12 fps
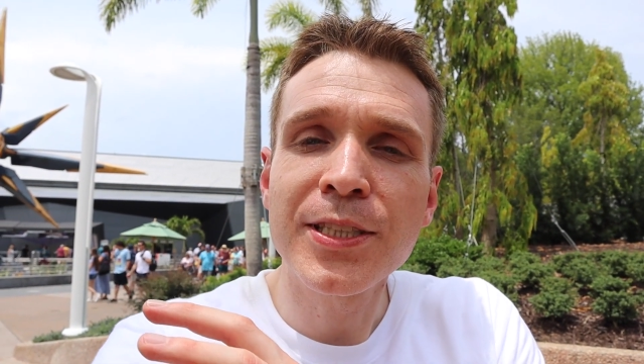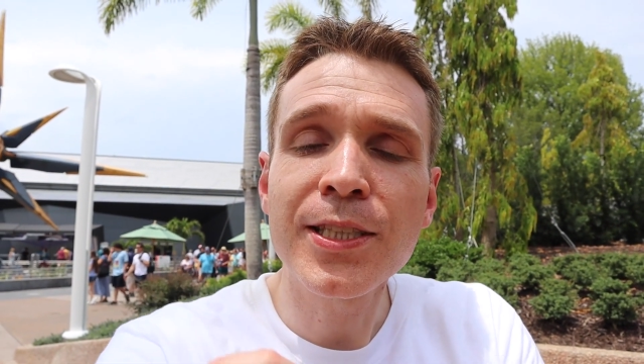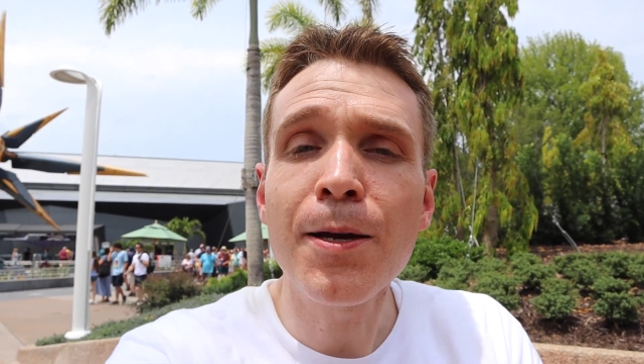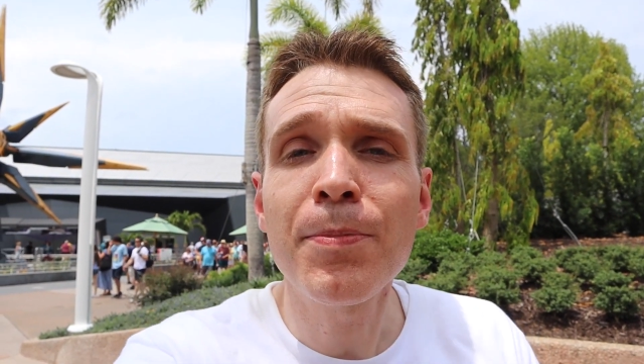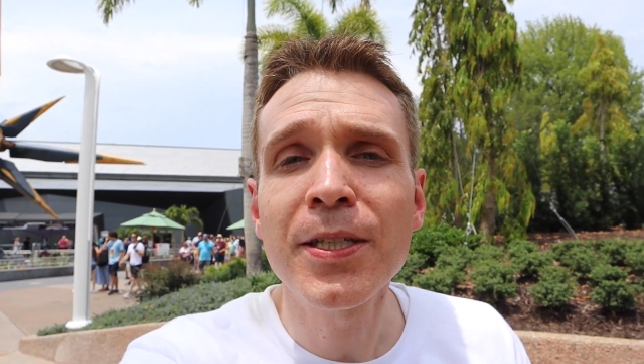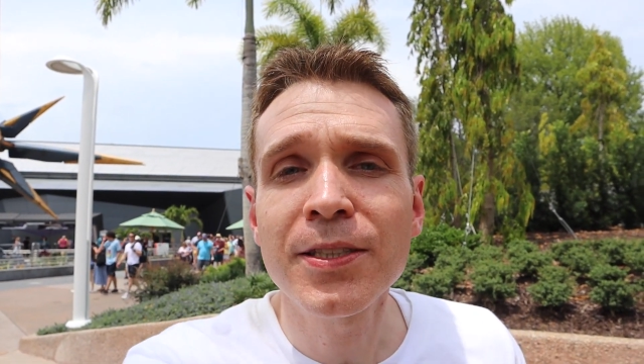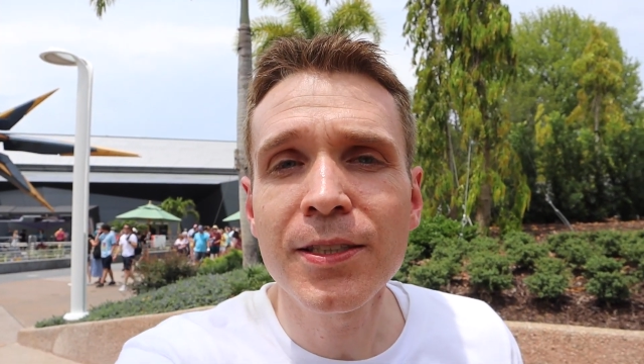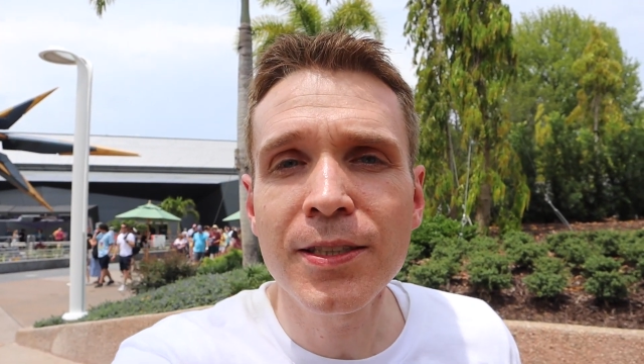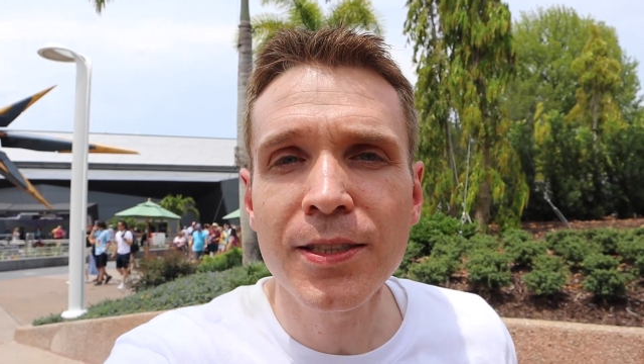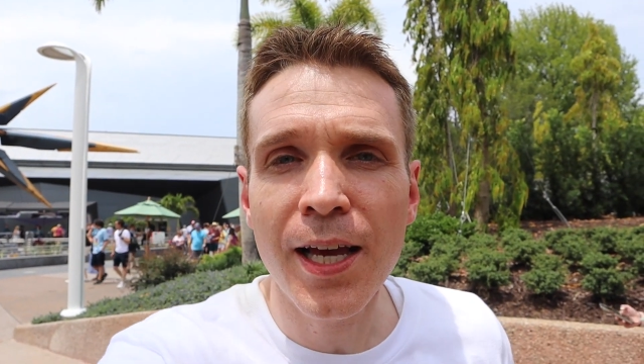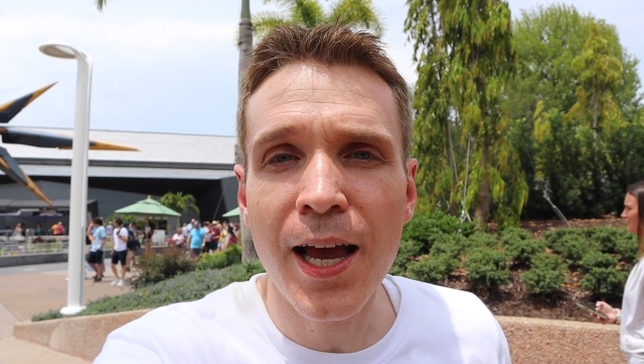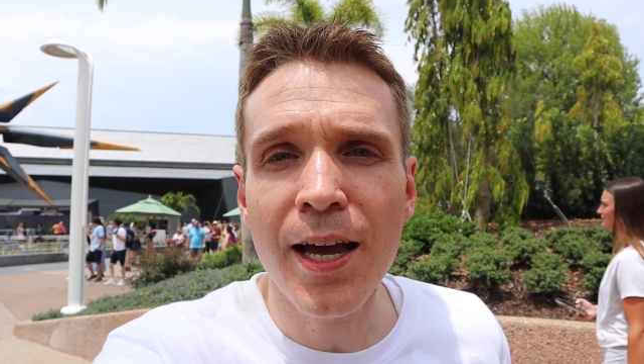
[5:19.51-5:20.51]
set
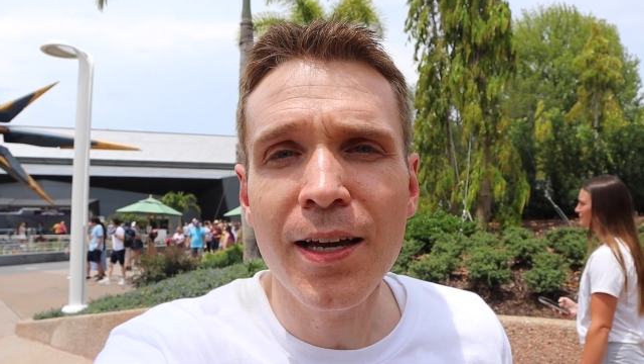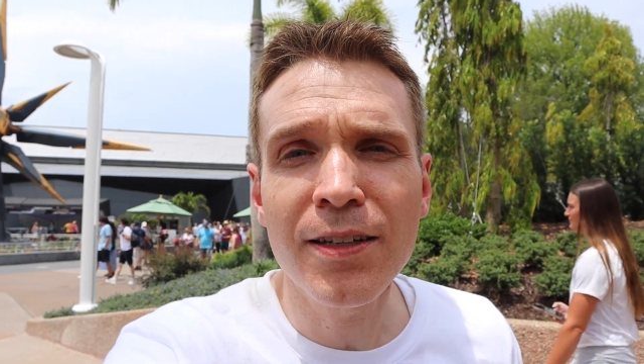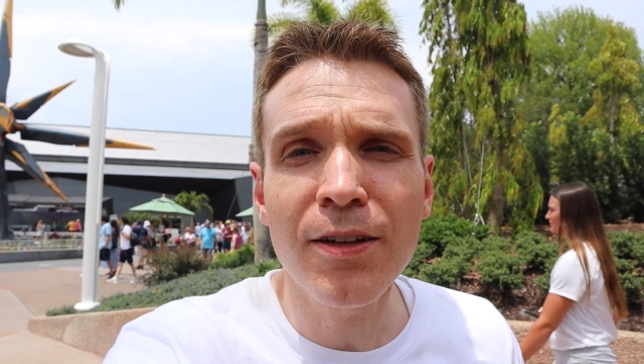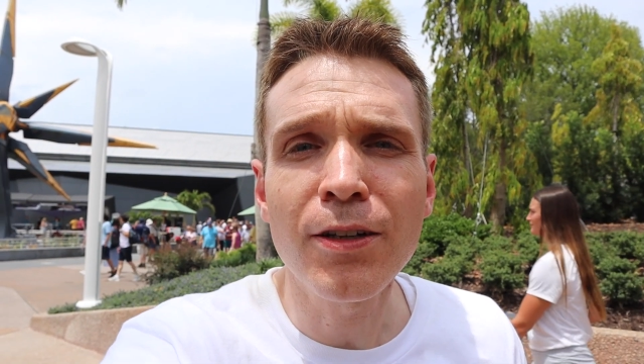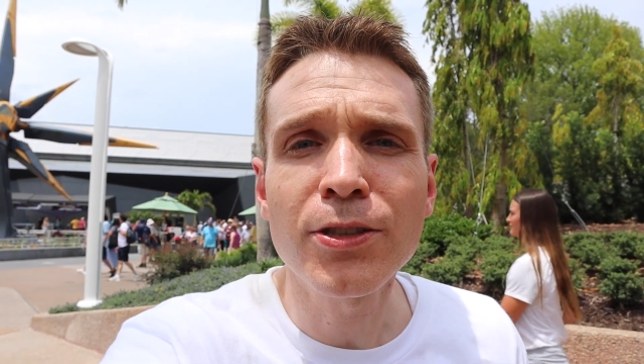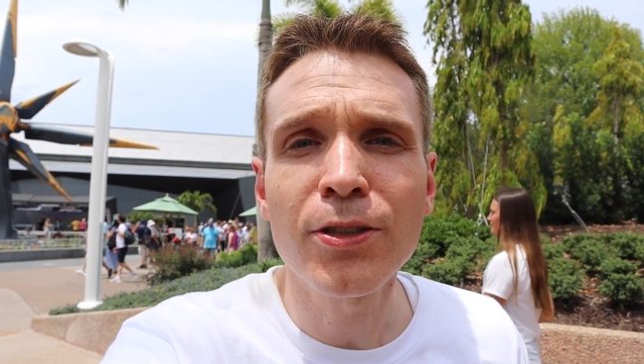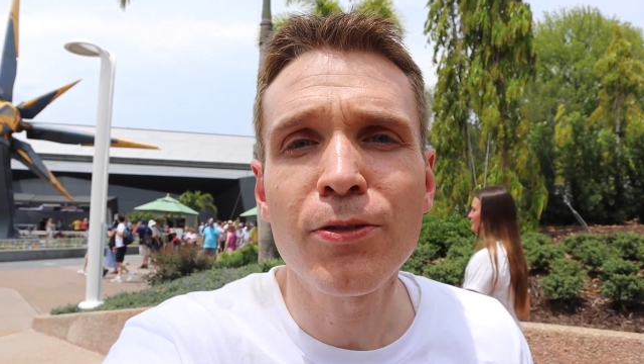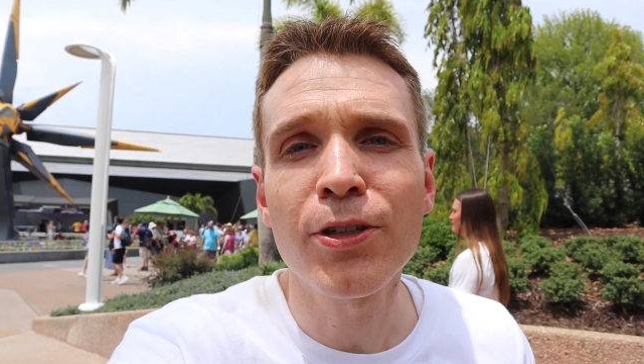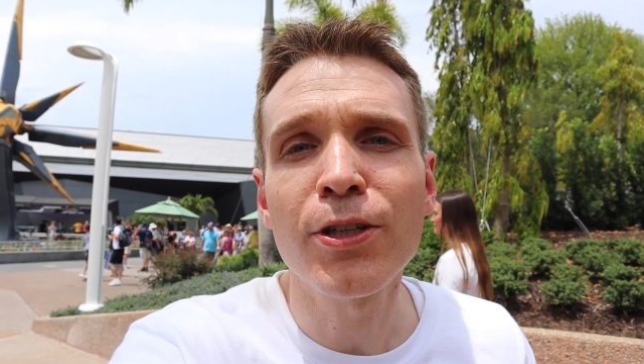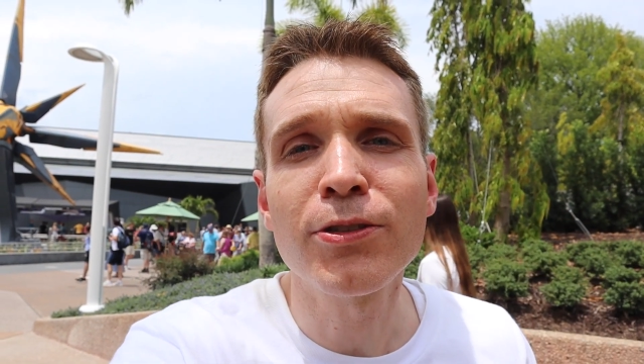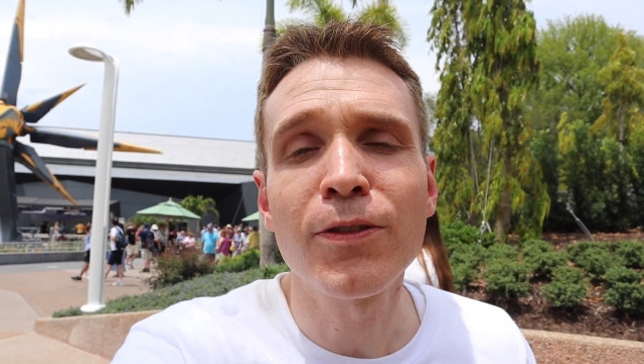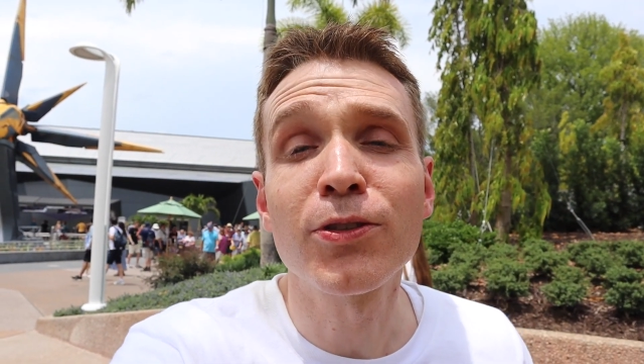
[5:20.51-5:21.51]
pieces and also the
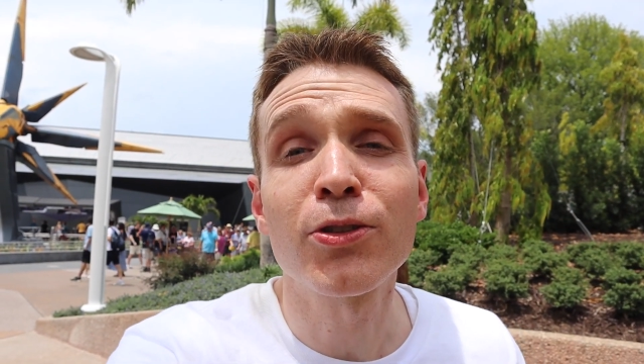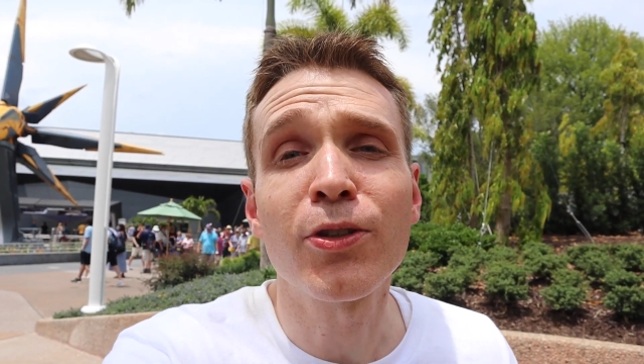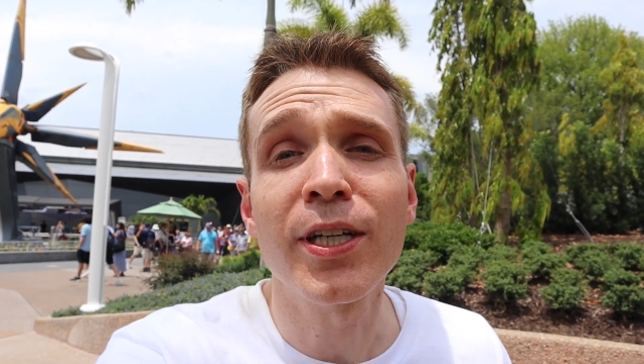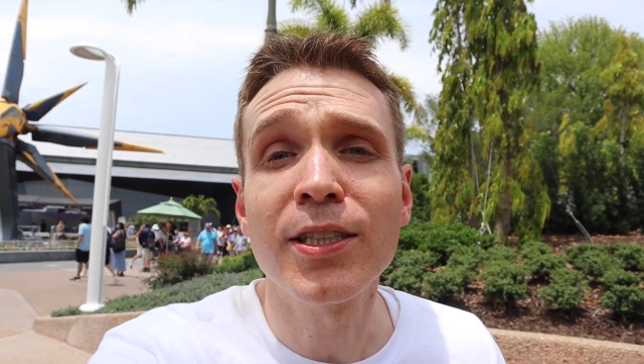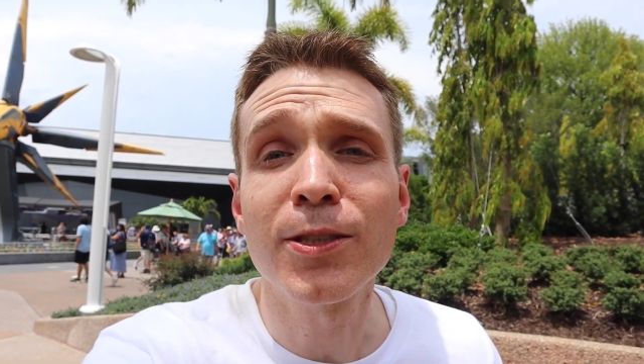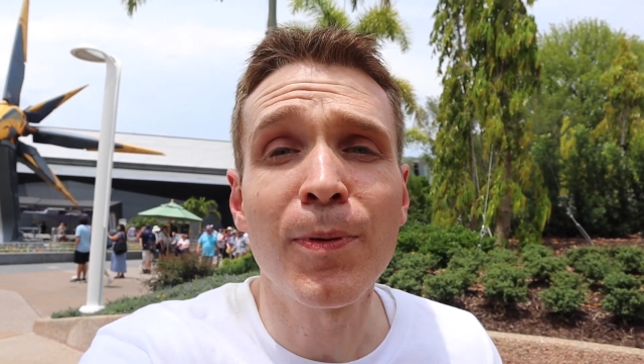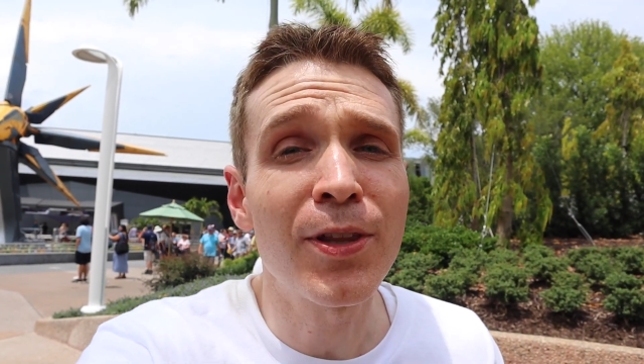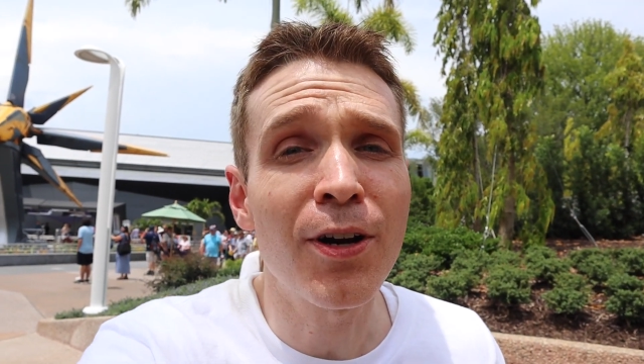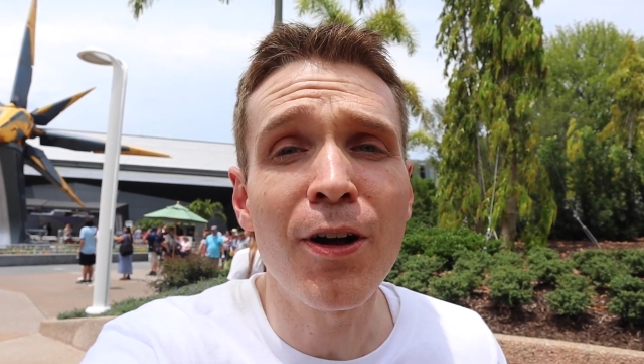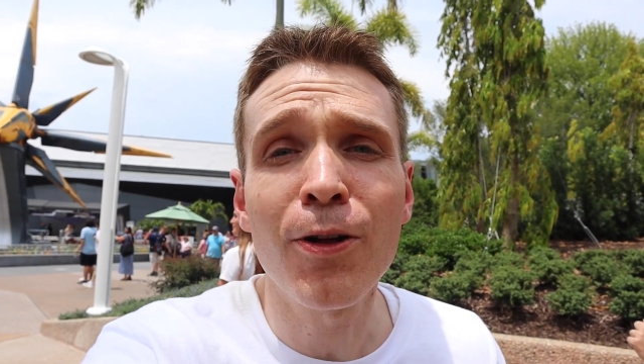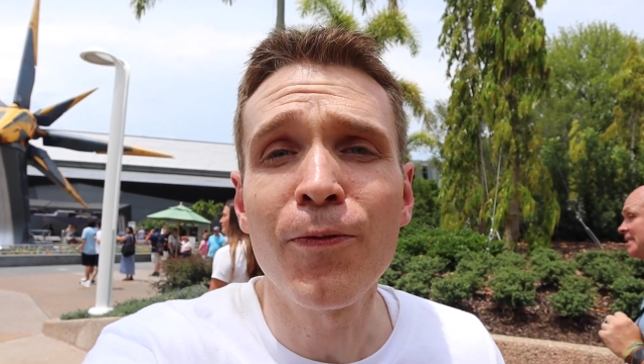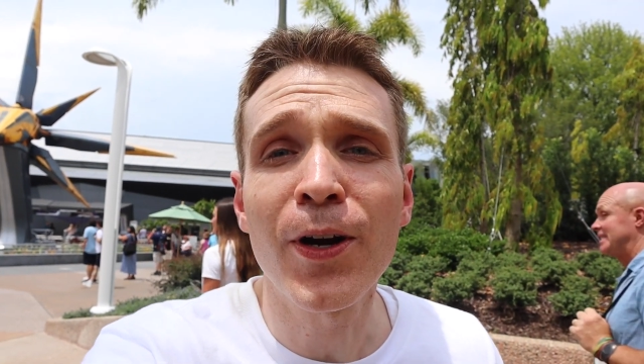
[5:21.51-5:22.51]
use of screens, but
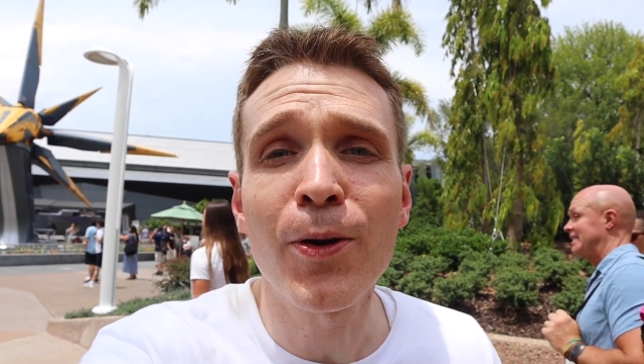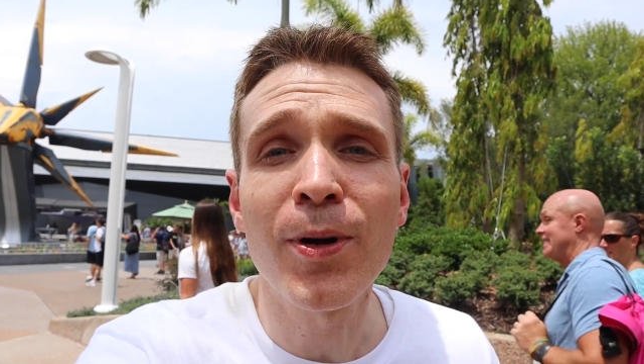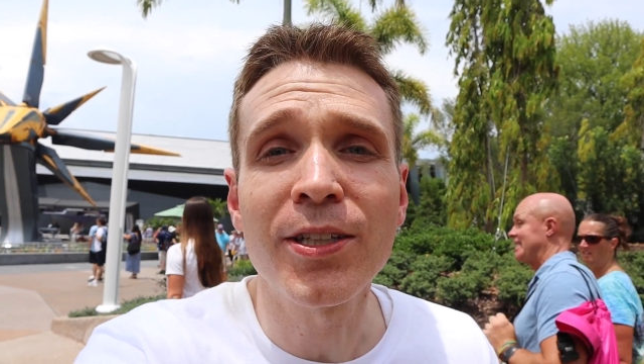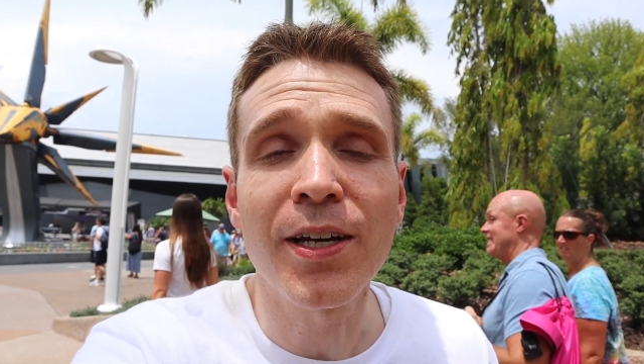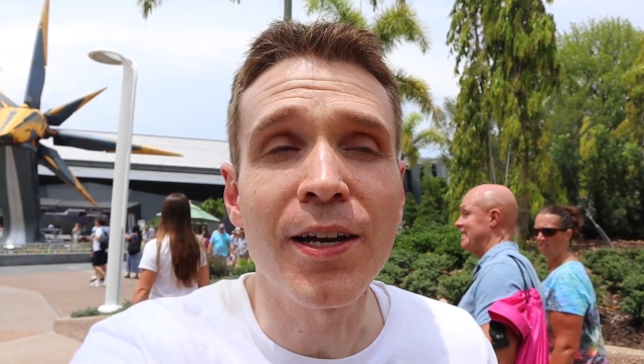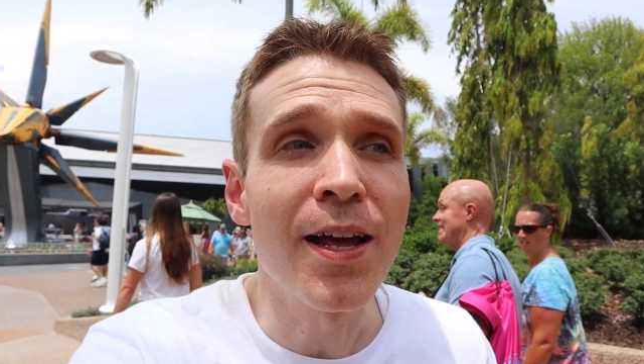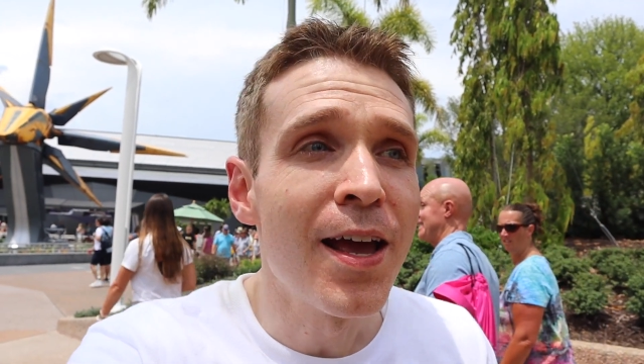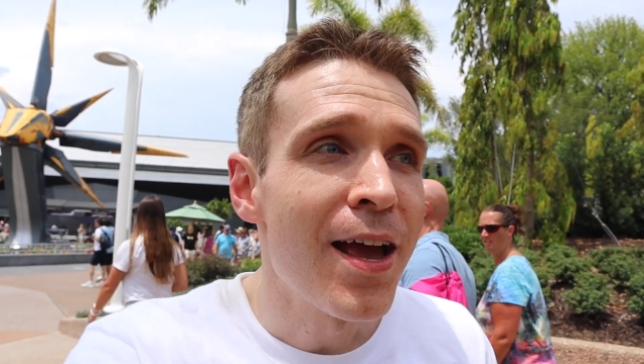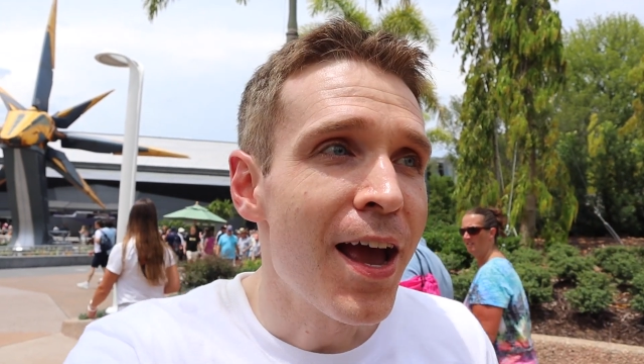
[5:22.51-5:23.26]
they're all very well done.